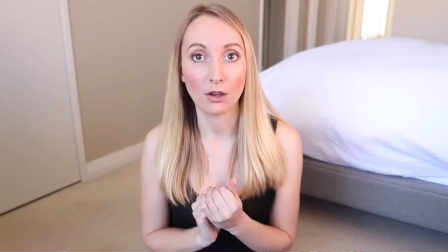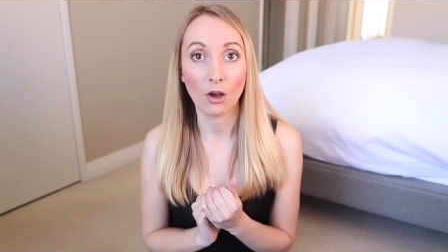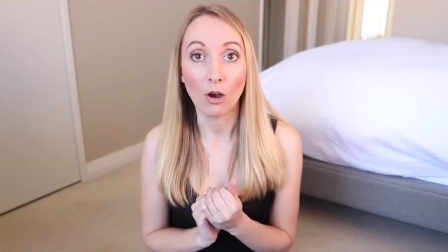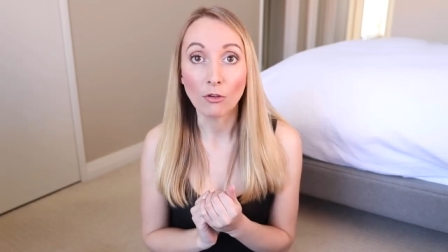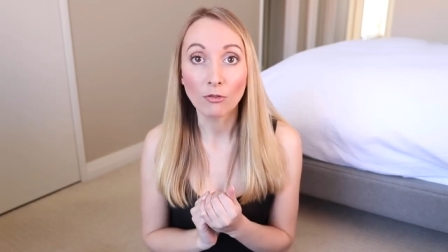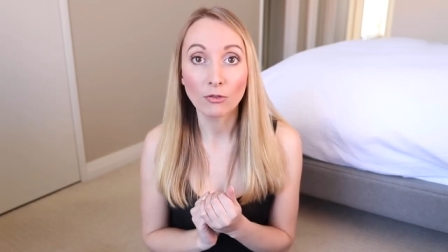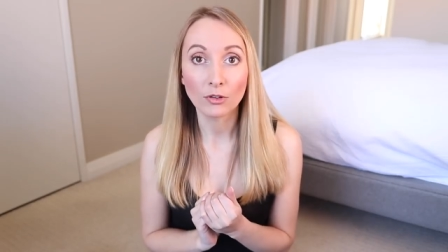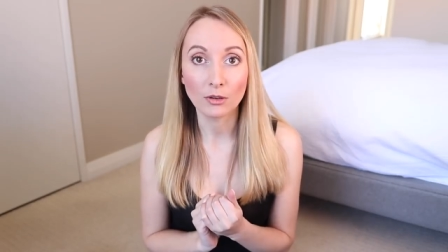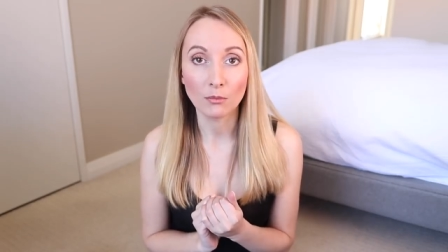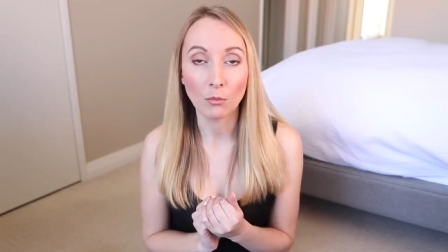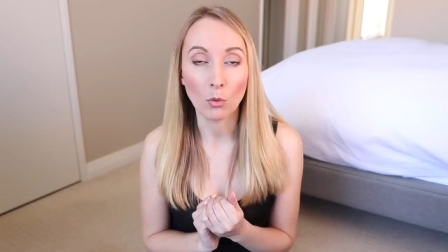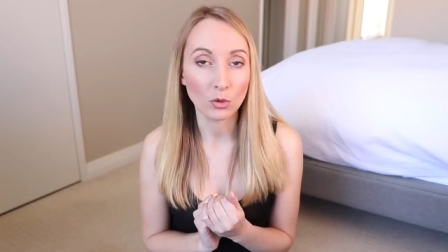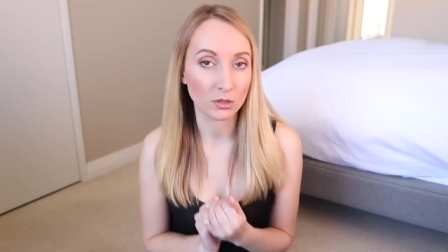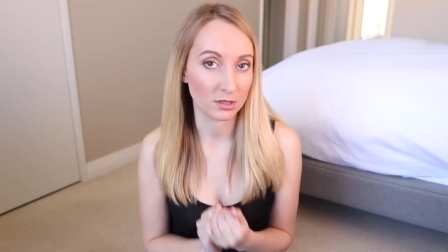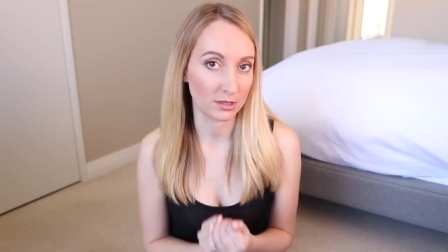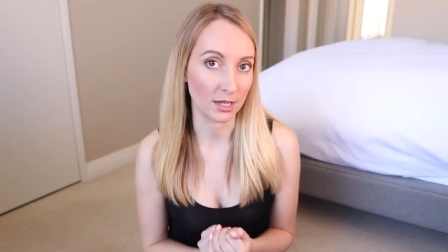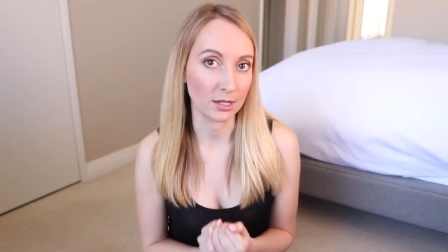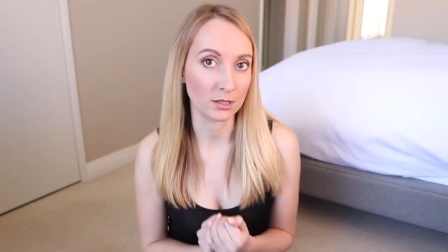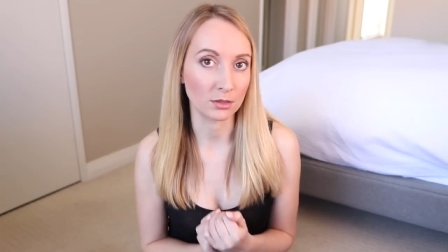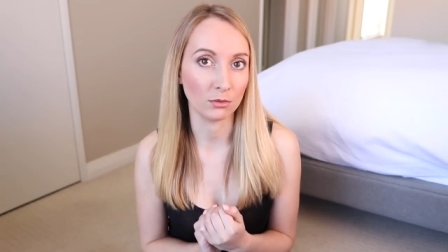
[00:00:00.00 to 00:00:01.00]
often more
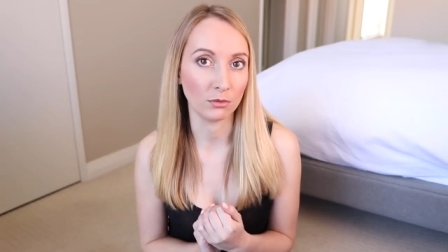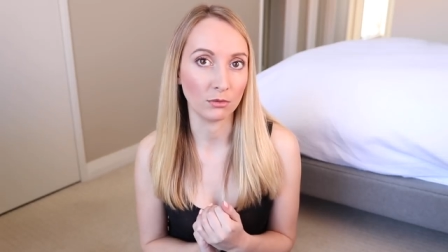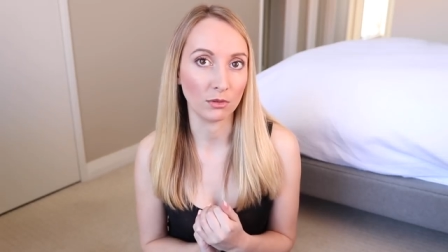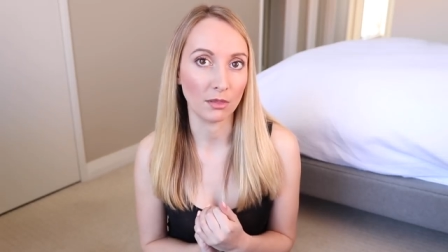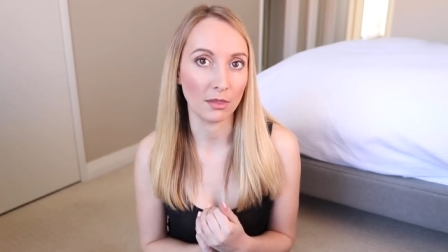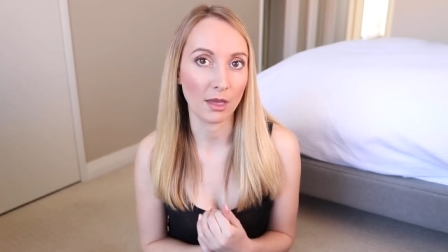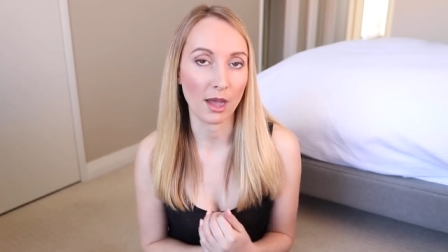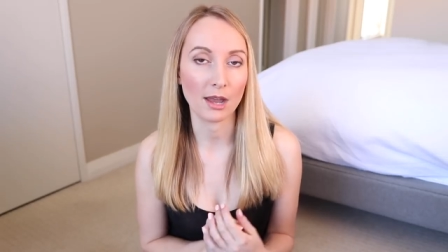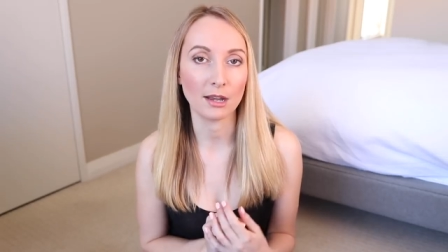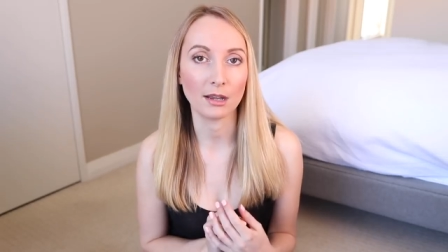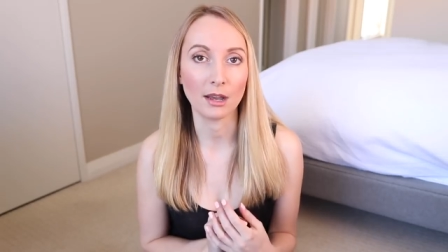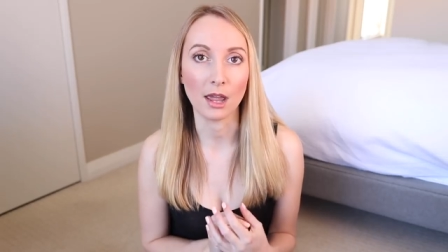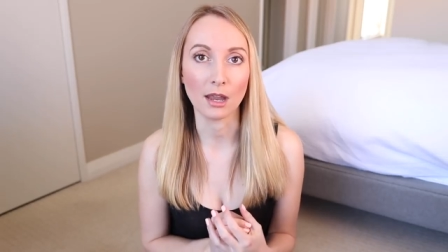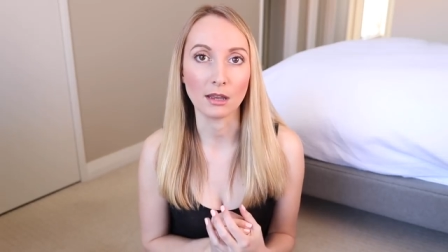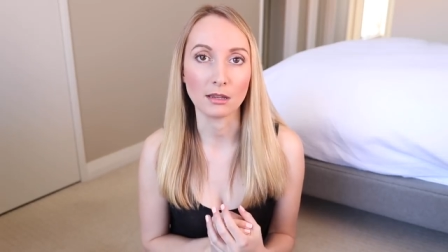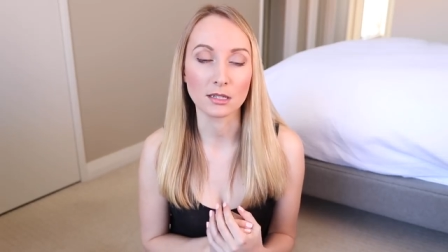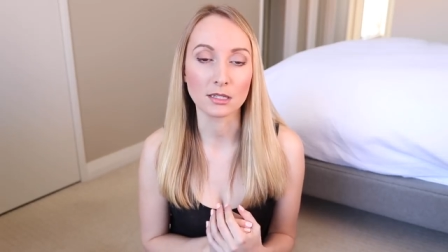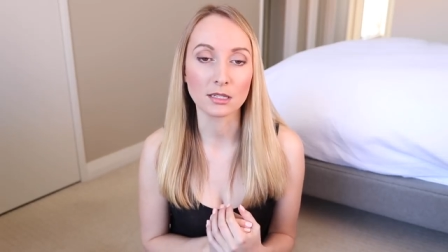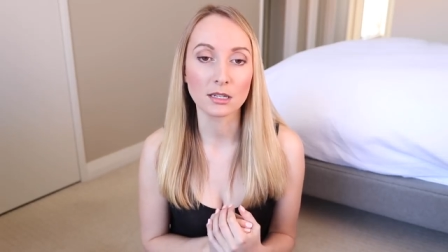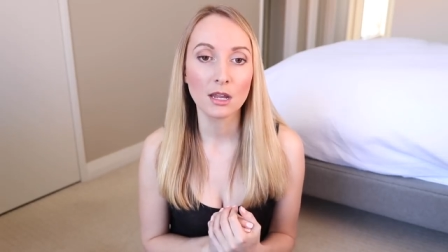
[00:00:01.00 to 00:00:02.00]
subtle than that
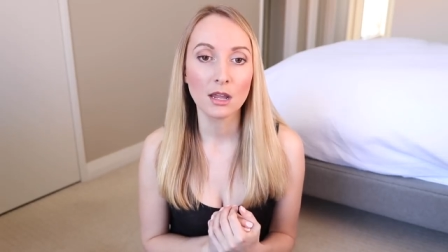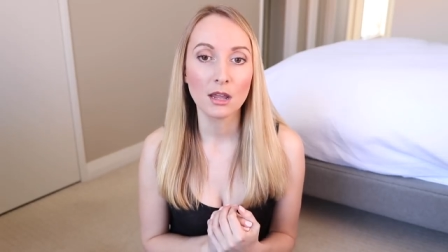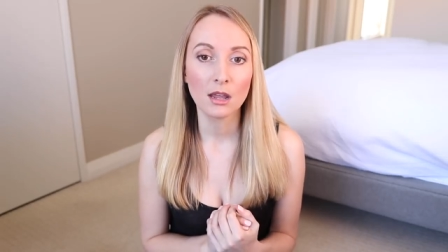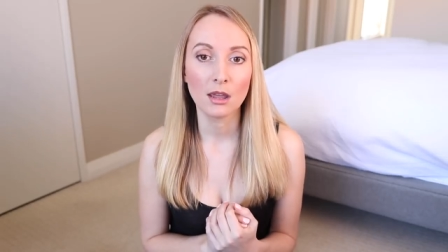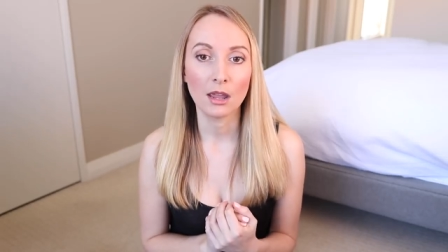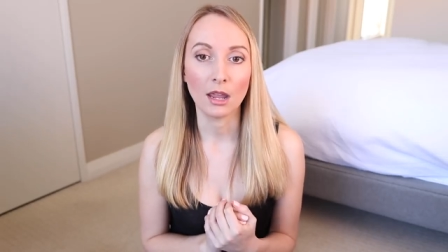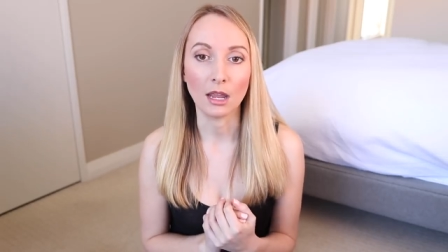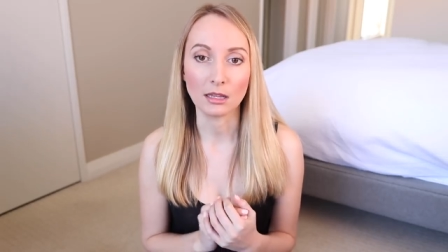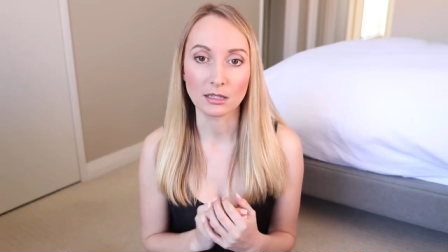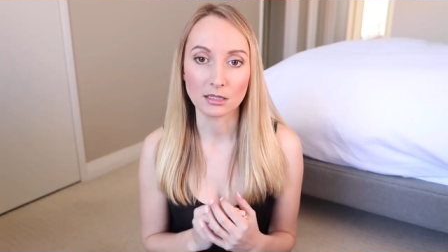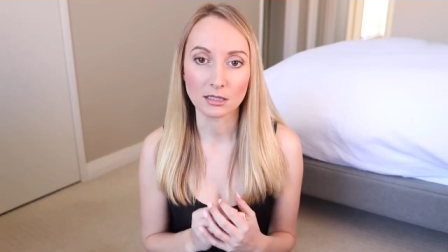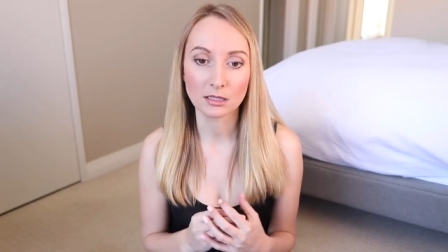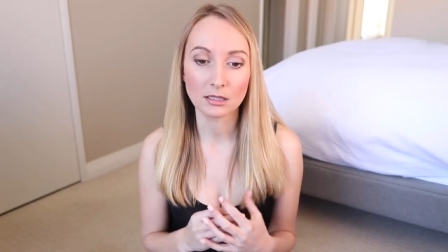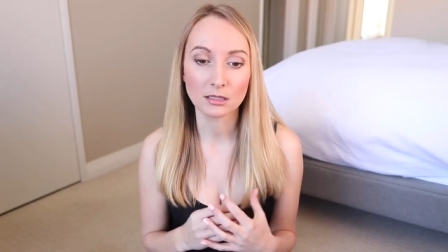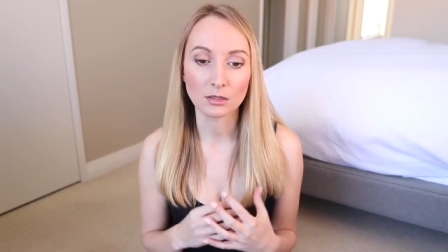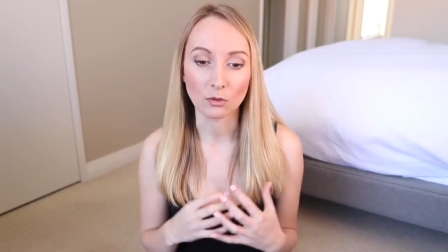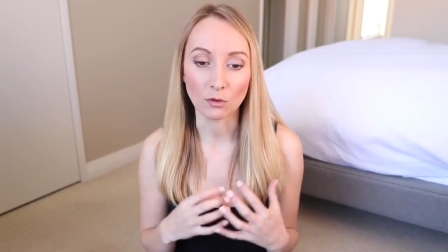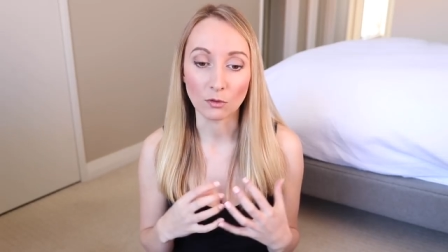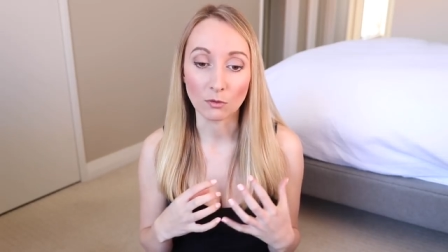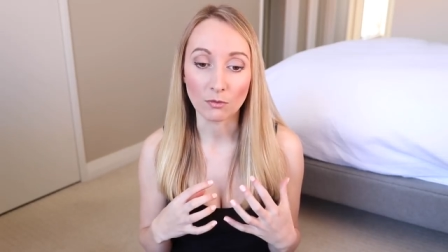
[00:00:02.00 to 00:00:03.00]
and it's
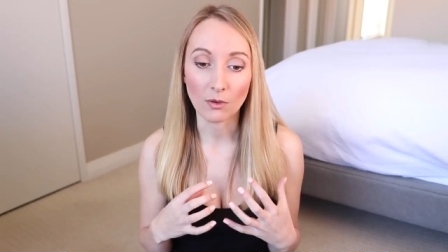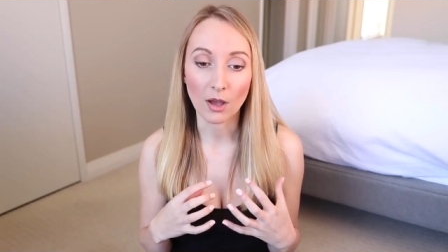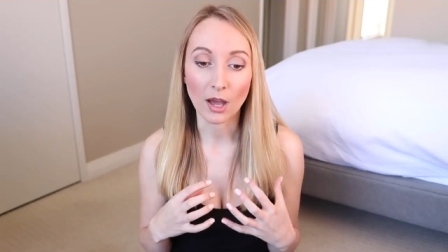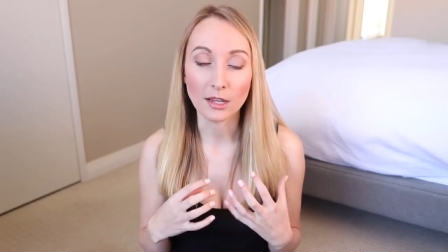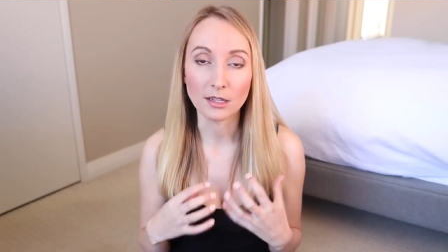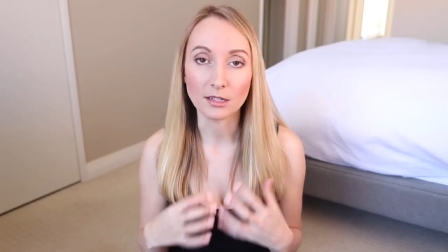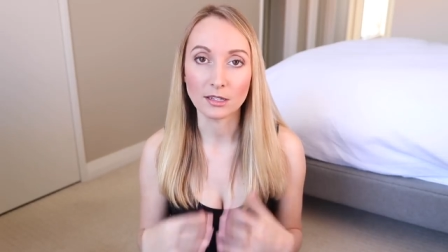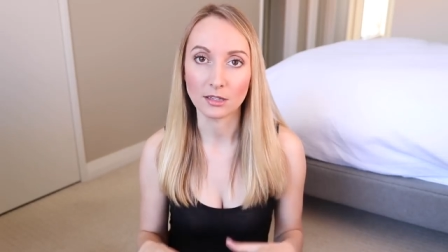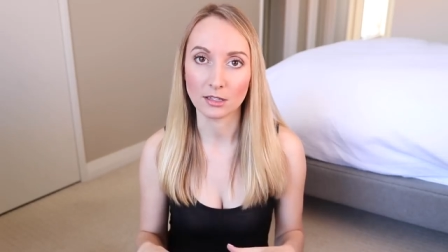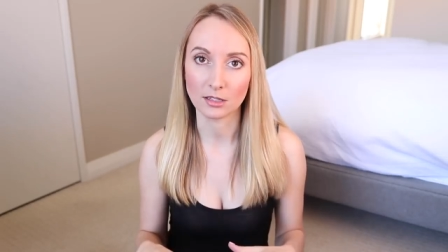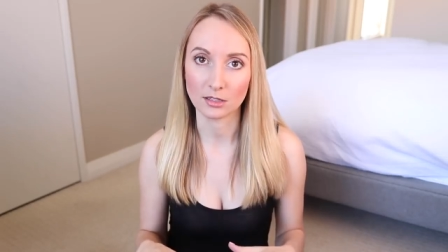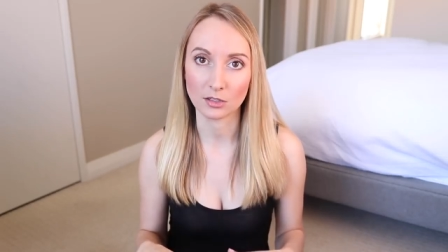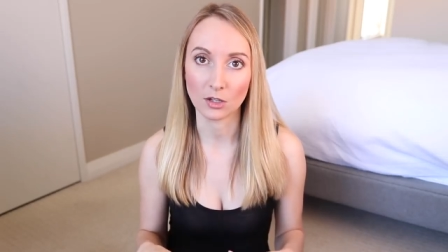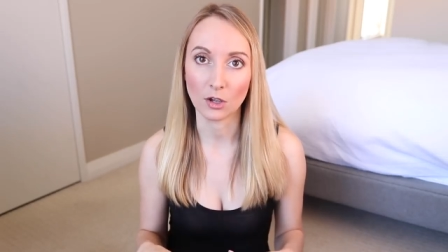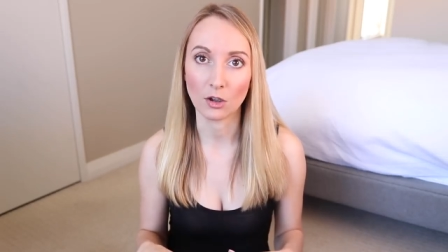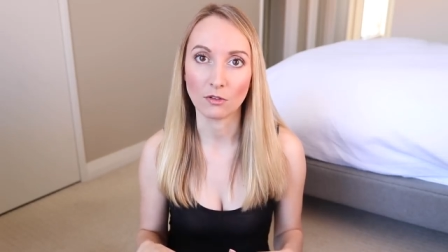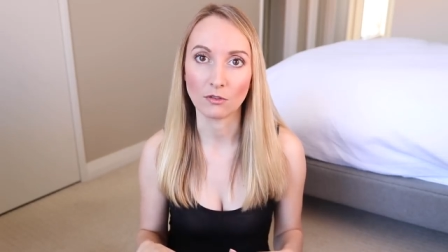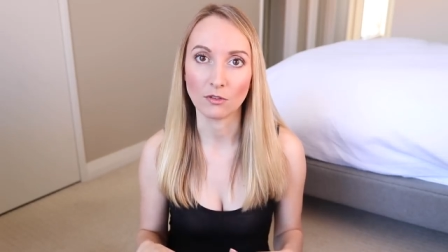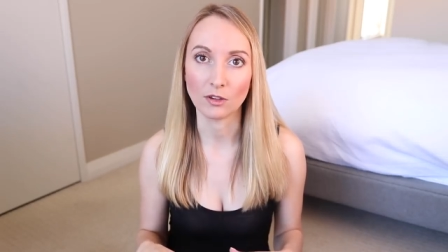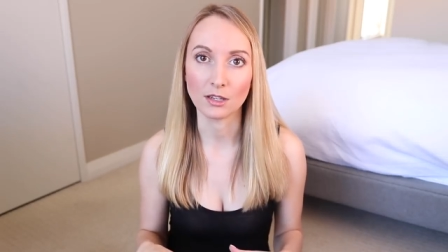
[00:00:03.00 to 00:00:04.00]
sort of under the
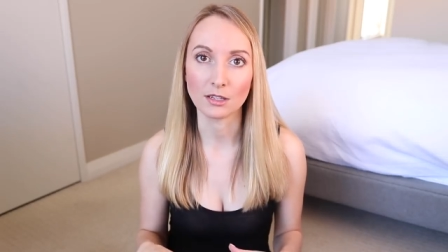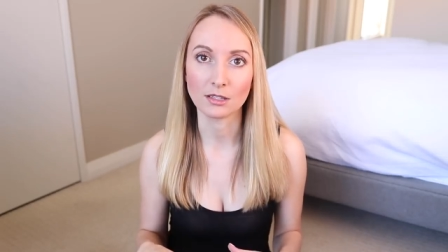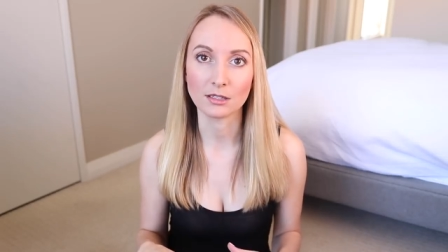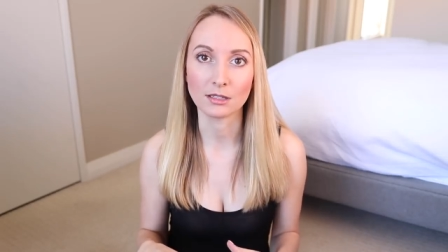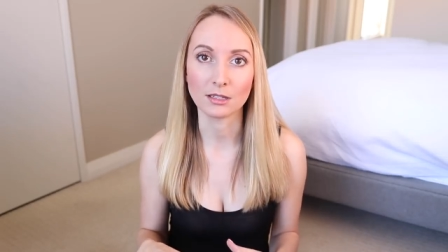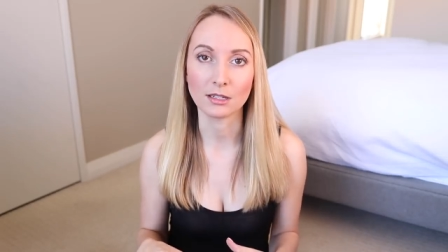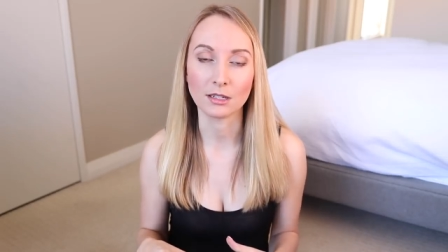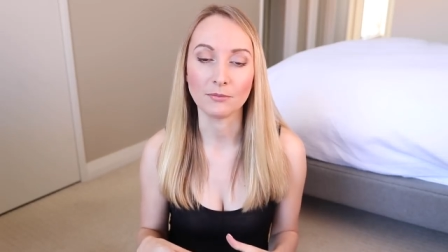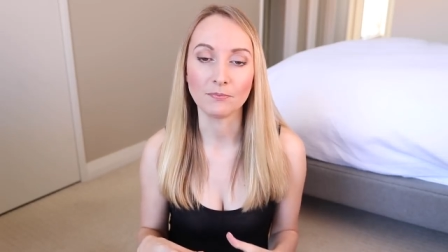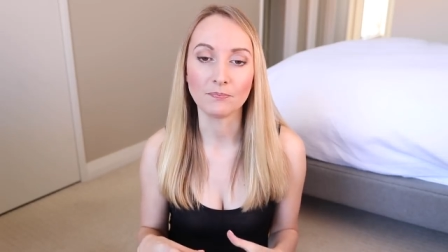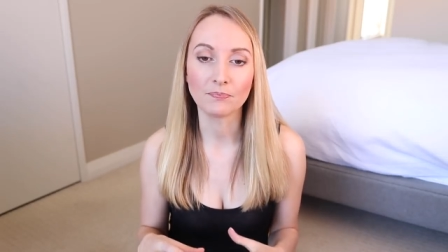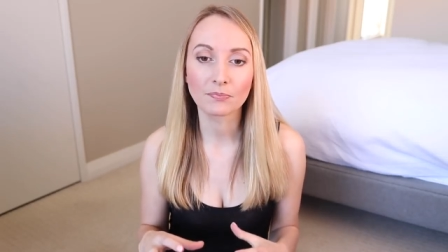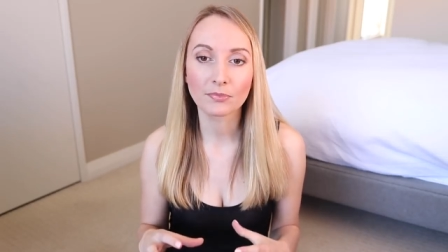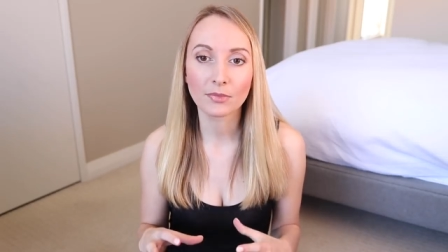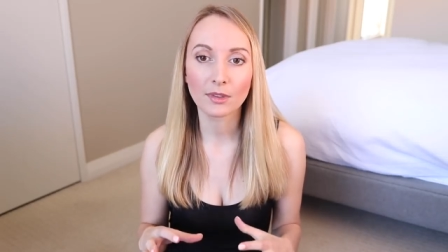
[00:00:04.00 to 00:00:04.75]
surface and